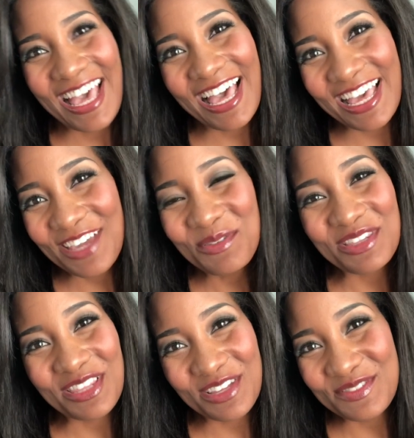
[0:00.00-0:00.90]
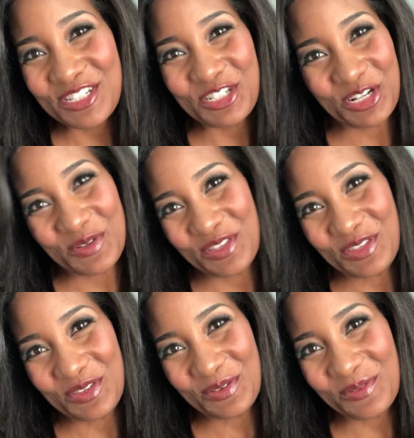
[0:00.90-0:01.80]
I would love to share with
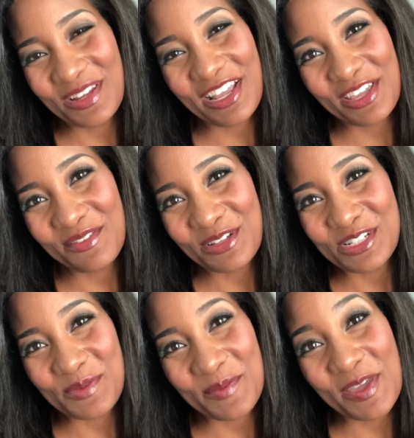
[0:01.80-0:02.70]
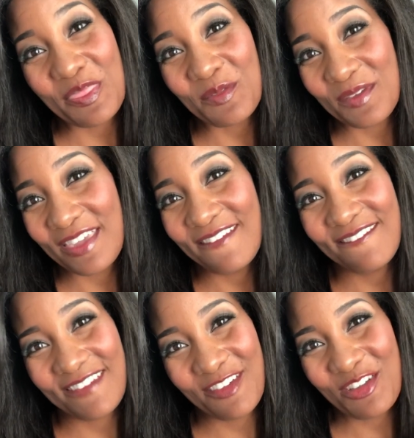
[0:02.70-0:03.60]
you what I have learned about my three
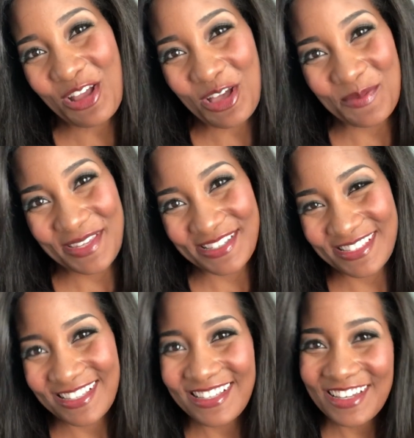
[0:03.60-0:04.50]
favorite hobbies: